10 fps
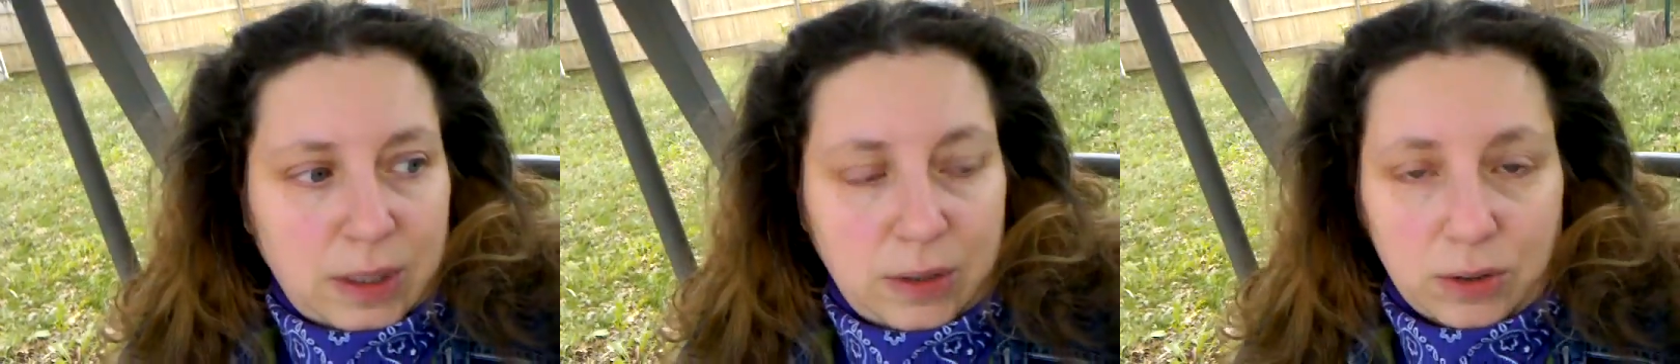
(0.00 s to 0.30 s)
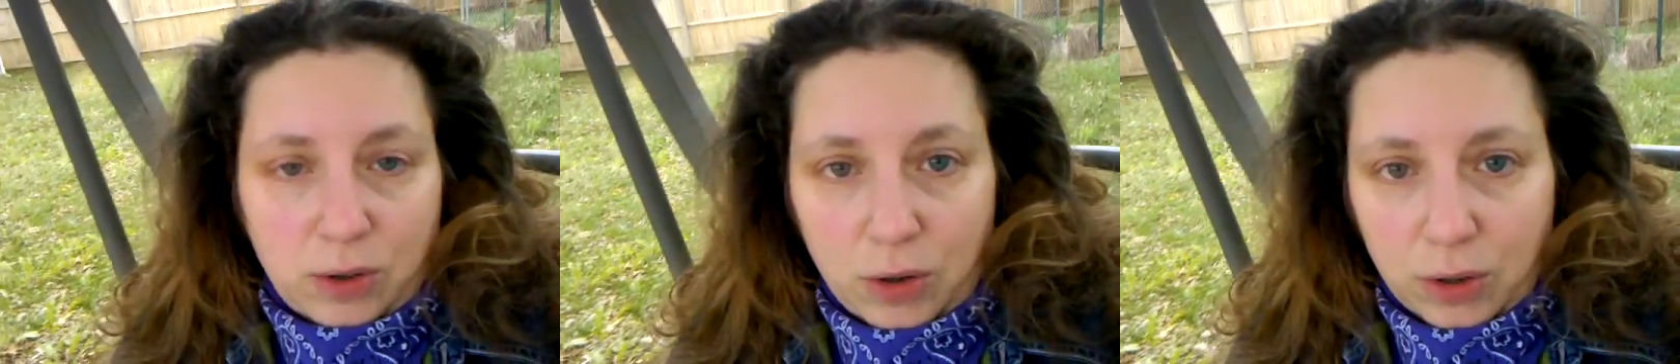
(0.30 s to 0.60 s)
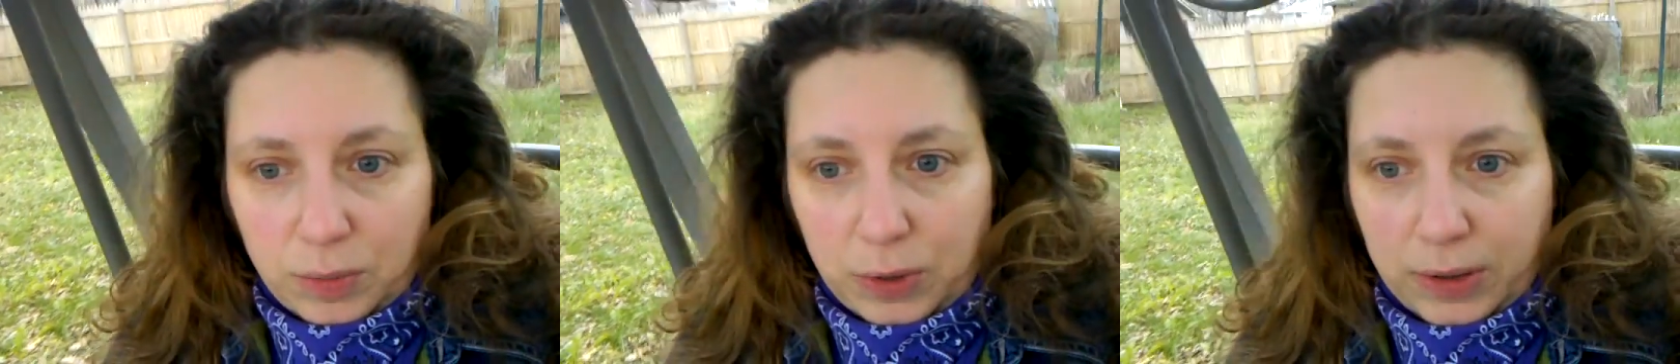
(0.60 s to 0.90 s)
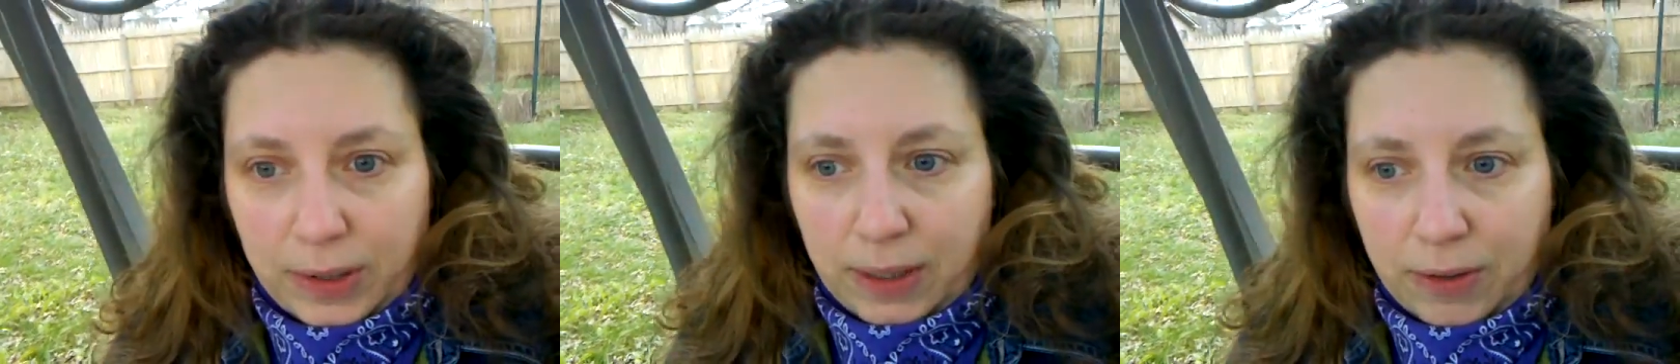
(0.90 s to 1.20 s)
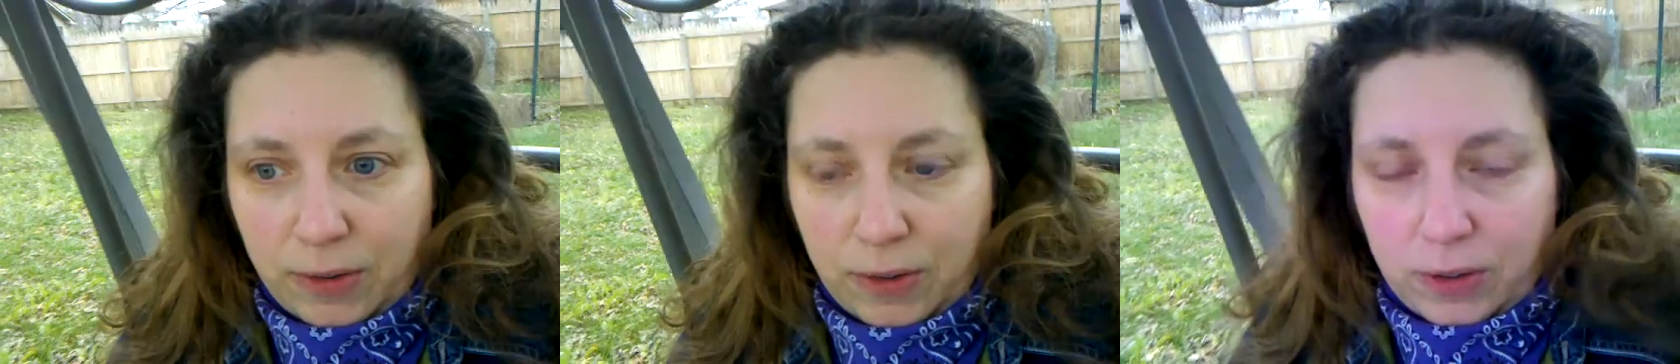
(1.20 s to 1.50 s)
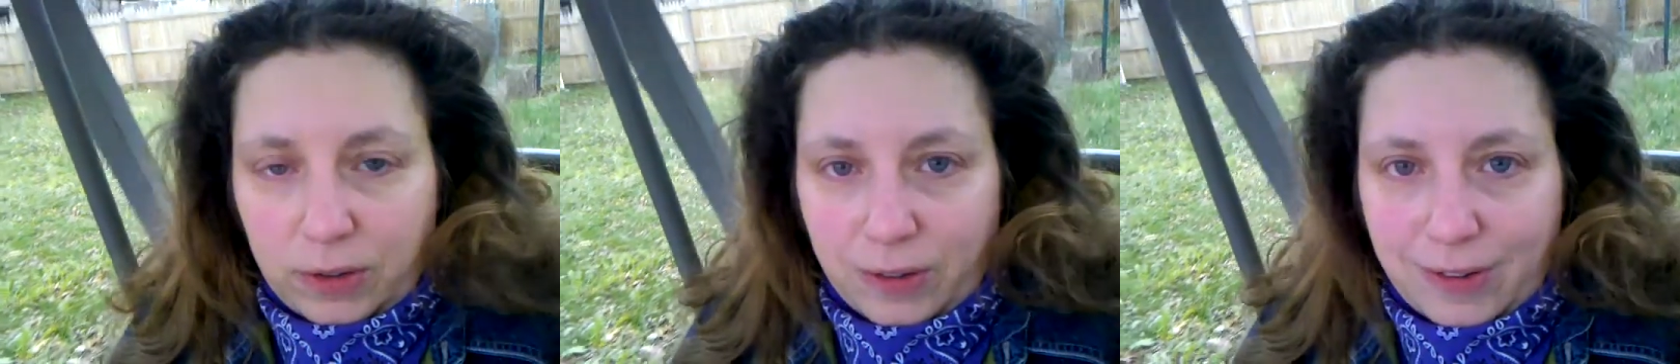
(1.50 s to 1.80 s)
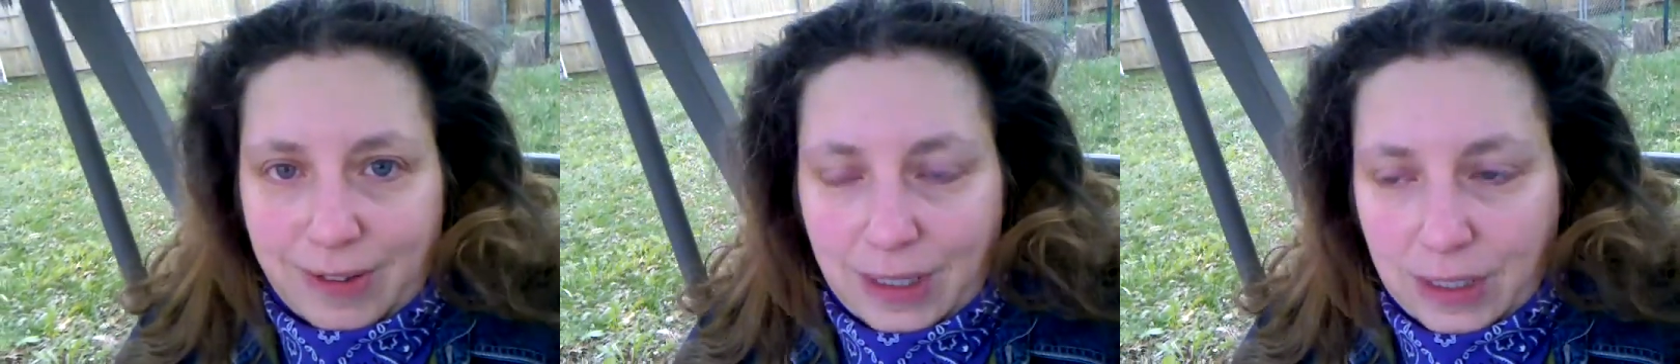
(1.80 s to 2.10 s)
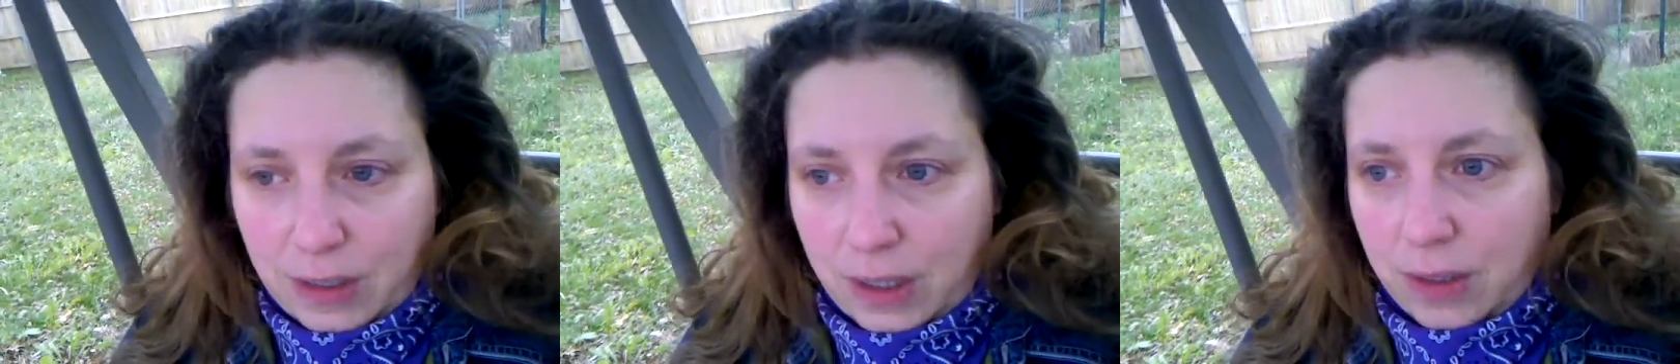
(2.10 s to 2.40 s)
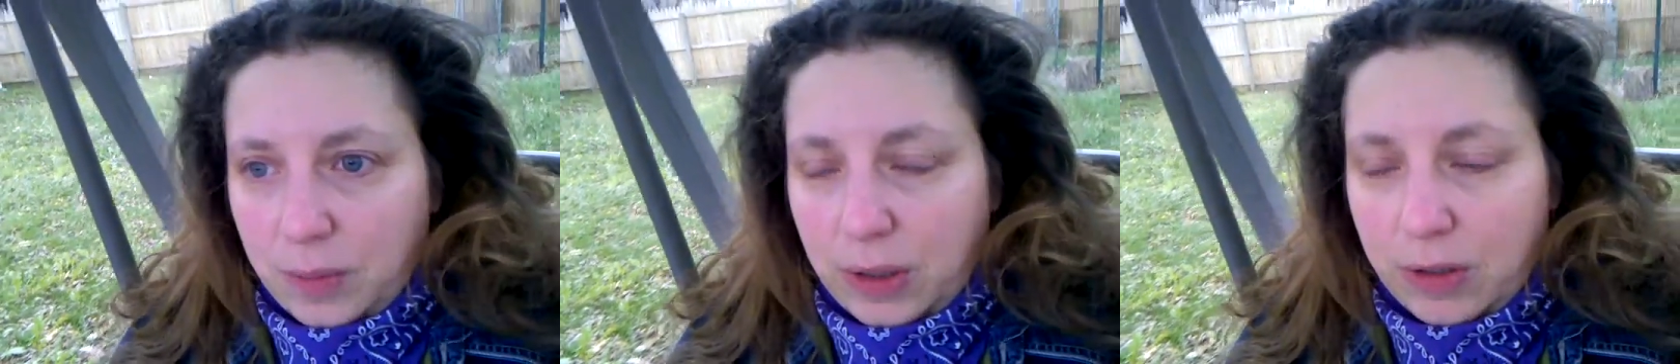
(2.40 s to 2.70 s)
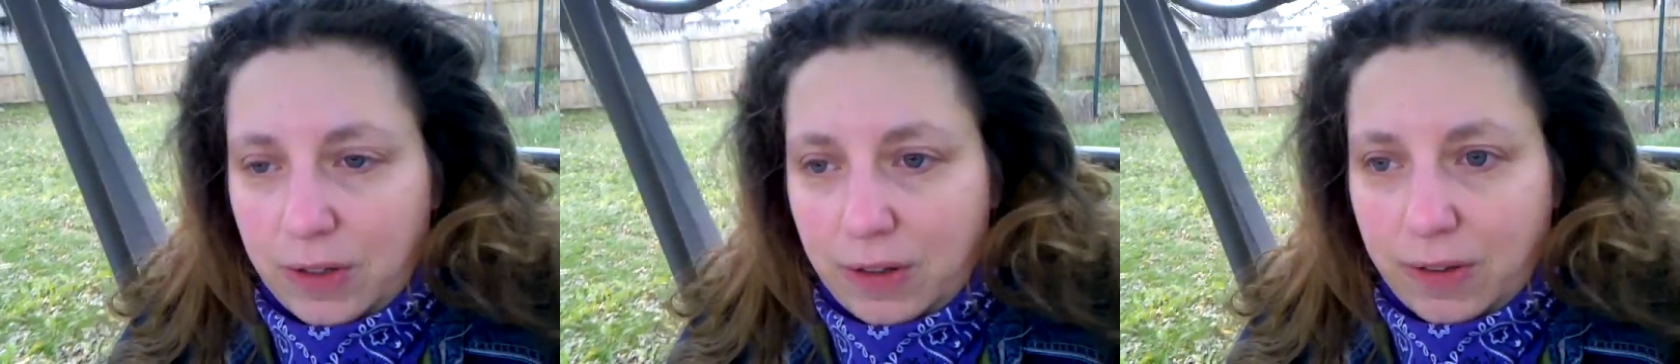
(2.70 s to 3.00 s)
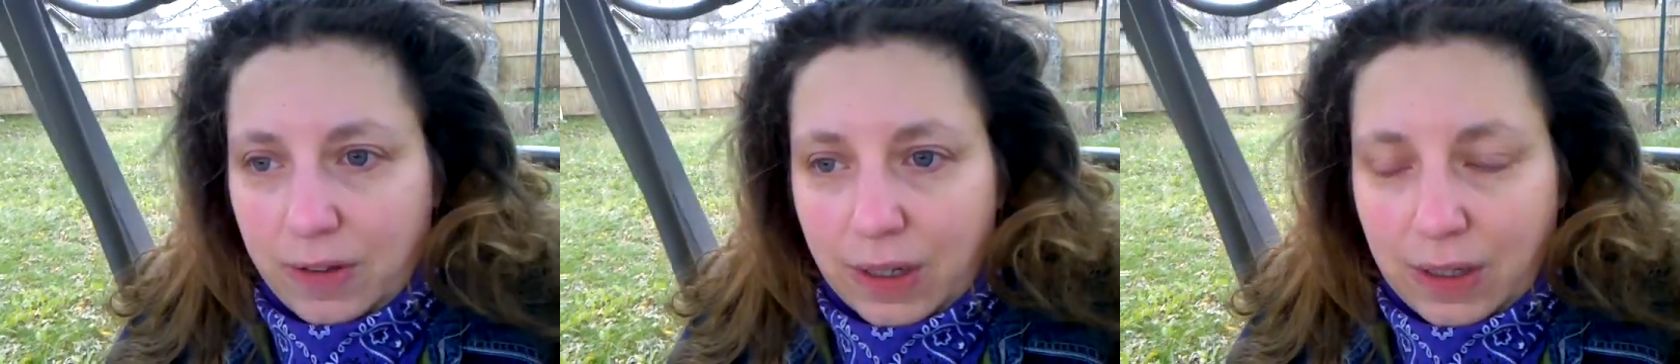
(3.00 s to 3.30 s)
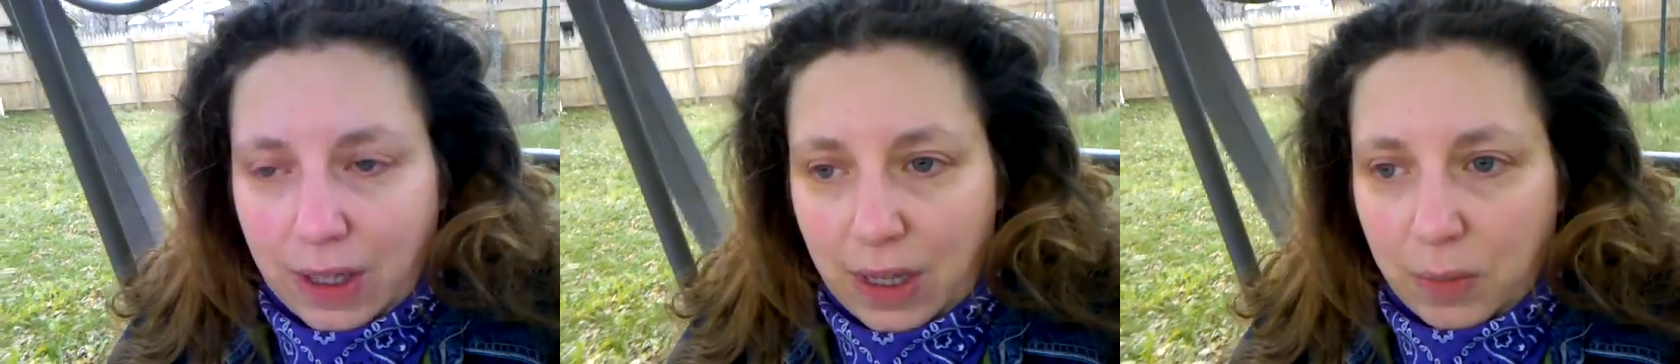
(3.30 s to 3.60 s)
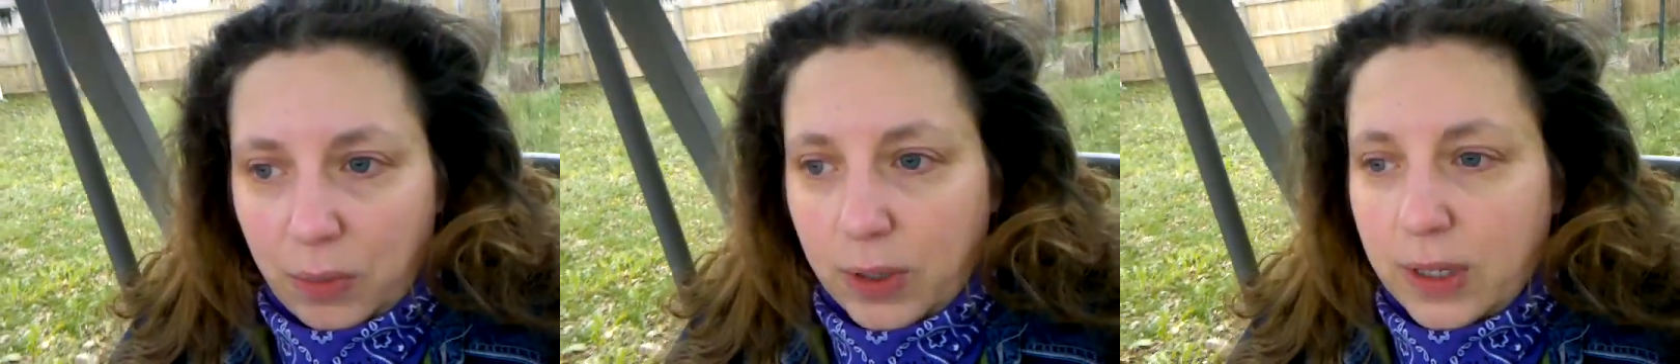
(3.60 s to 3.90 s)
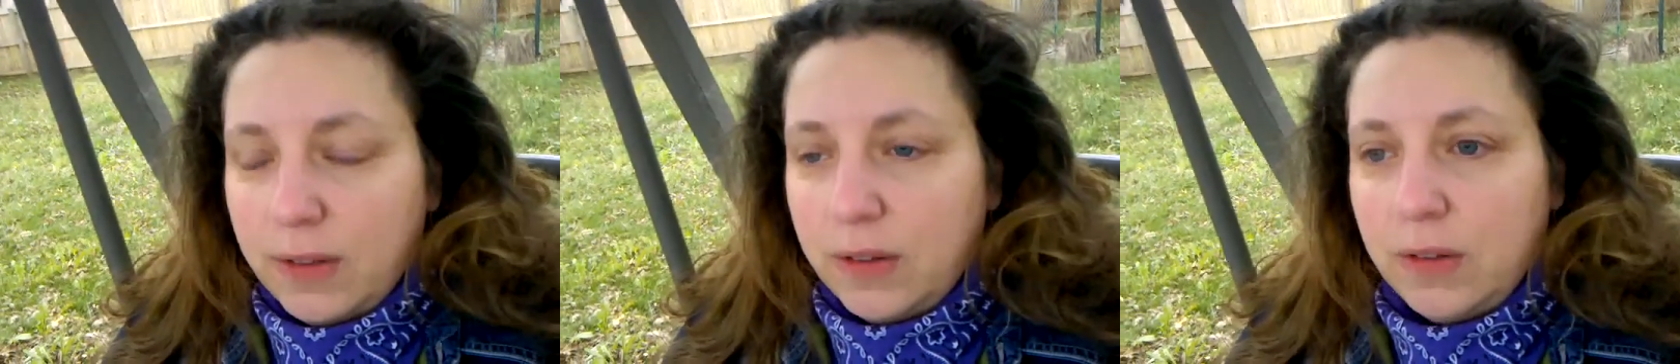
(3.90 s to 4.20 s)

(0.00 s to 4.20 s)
he looked horrible, and now he's starting to look skinny again because he's sick and he can't breathe.